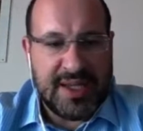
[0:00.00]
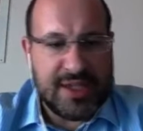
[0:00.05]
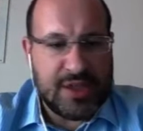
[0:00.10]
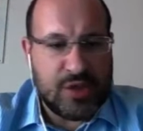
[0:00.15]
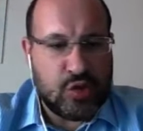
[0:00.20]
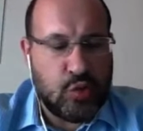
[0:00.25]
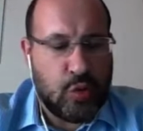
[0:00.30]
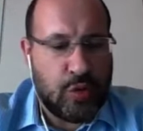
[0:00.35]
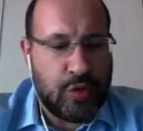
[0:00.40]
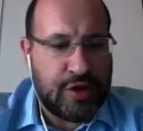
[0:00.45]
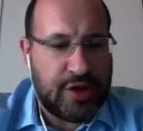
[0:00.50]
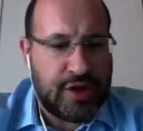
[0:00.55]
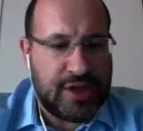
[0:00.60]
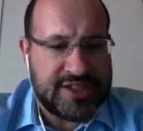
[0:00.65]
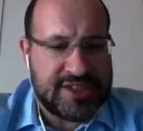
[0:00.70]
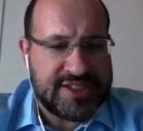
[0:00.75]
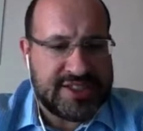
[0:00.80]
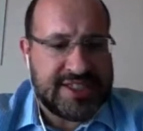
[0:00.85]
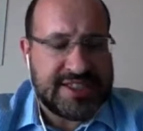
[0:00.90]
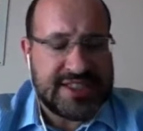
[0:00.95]

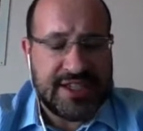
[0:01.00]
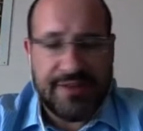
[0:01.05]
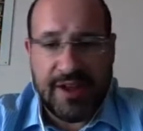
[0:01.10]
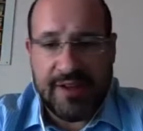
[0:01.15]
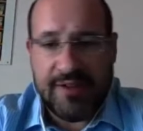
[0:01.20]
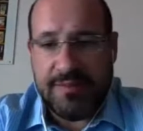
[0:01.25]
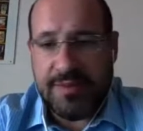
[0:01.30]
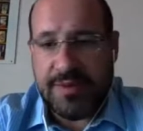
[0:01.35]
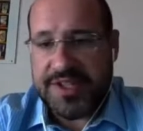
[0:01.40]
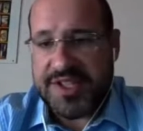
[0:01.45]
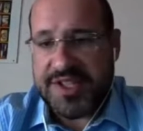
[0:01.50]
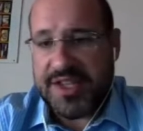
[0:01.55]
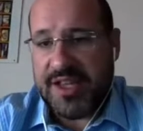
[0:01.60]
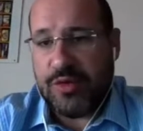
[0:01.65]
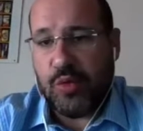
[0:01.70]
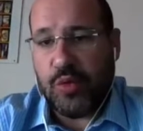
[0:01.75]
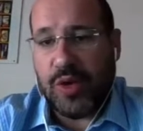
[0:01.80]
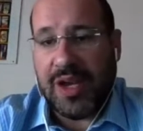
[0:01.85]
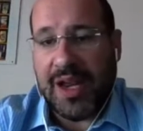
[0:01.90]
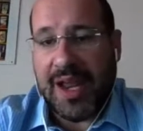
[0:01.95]
two-thirds,
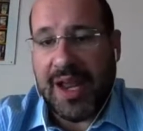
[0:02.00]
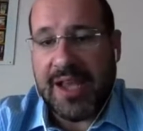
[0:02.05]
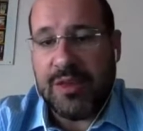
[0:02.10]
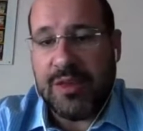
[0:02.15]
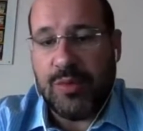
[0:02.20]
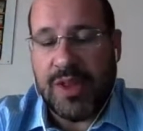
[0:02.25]
65% relate